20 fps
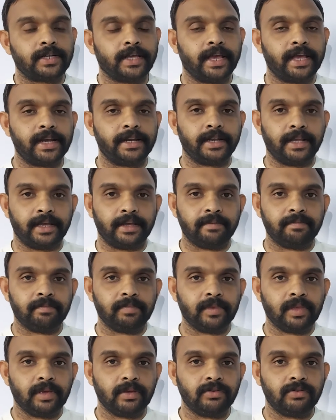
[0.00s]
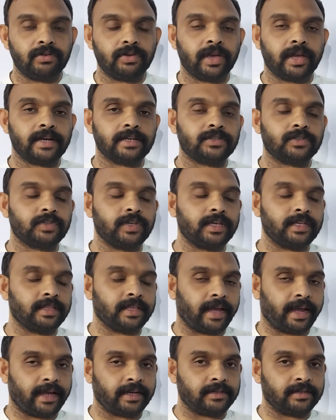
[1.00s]
heating, you can see
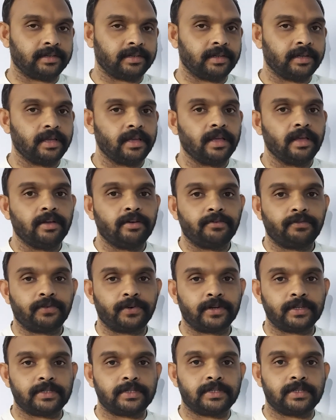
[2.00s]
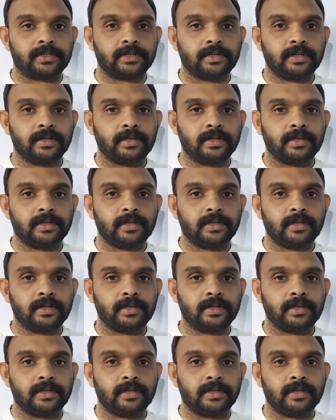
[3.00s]
that first